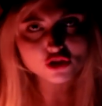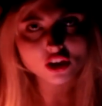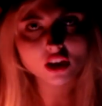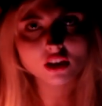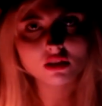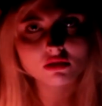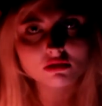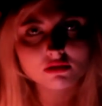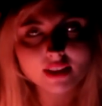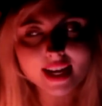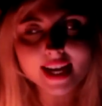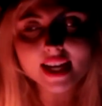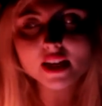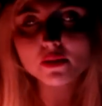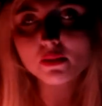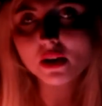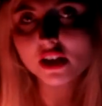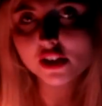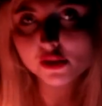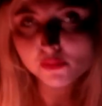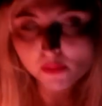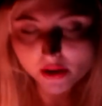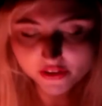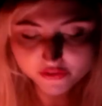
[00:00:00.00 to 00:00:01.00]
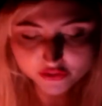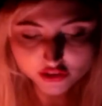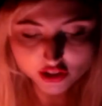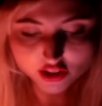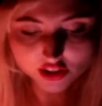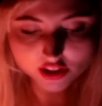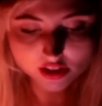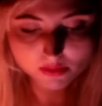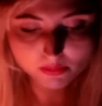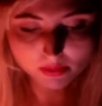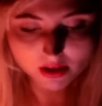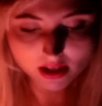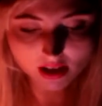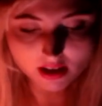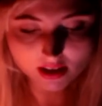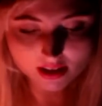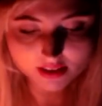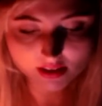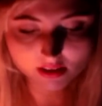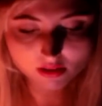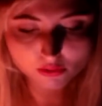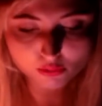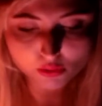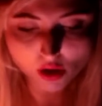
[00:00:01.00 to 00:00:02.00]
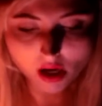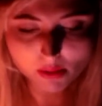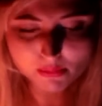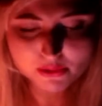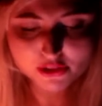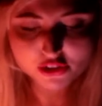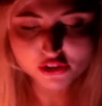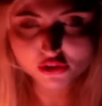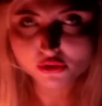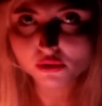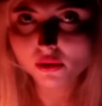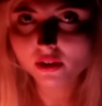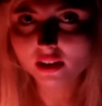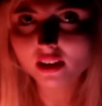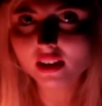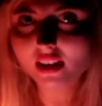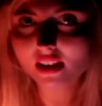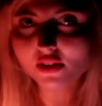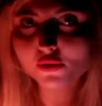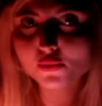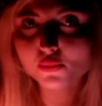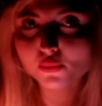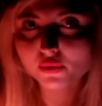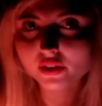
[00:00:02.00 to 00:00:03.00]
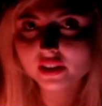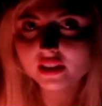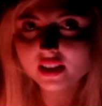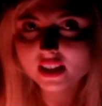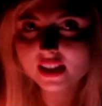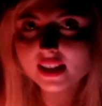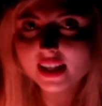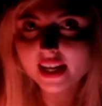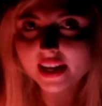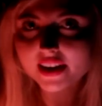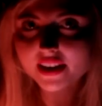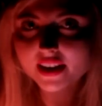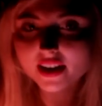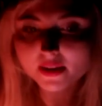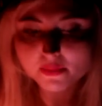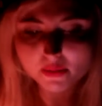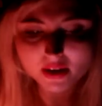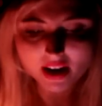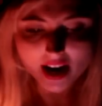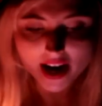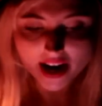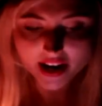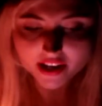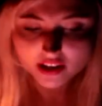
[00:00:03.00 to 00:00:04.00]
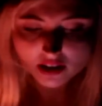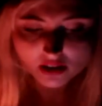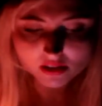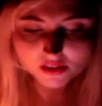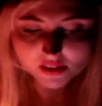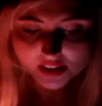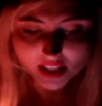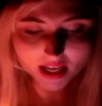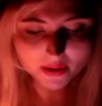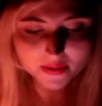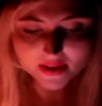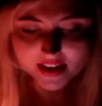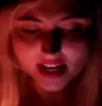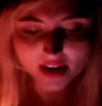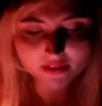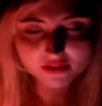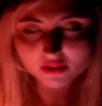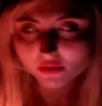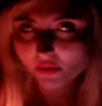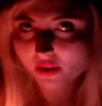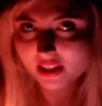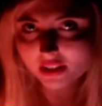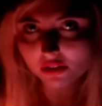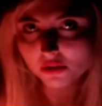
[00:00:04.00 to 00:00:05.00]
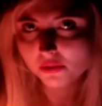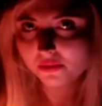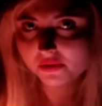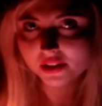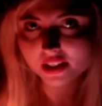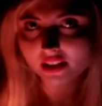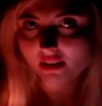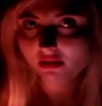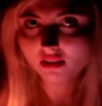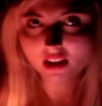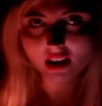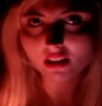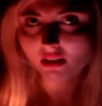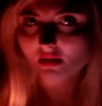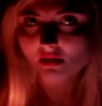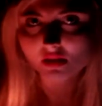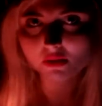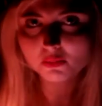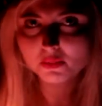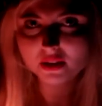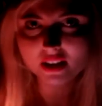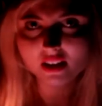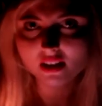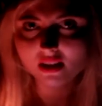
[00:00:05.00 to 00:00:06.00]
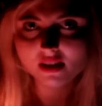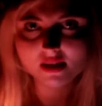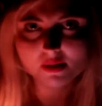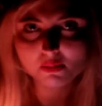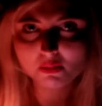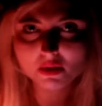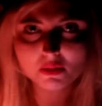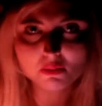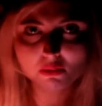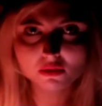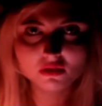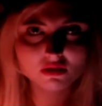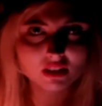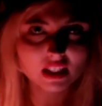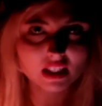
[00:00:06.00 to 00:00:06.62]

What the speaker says: doll. Annabelle is my first, but the Robert story is really scary. But Harold, I would never want to go near Harold because people,